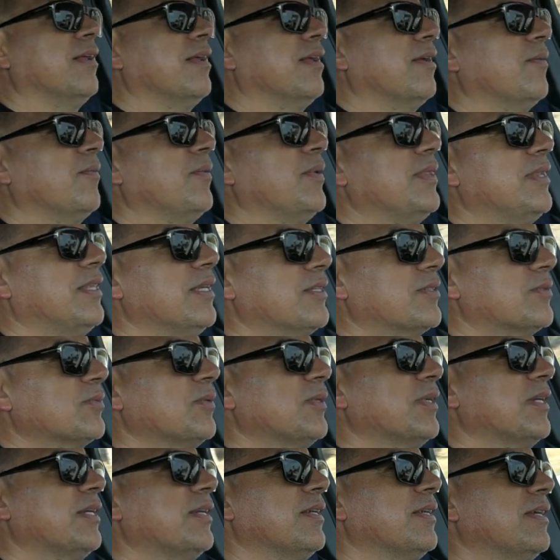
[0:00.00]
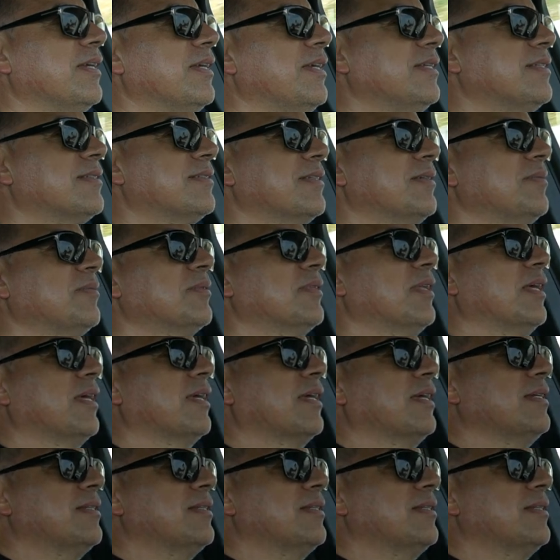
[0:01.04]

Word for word: With this one, it seems like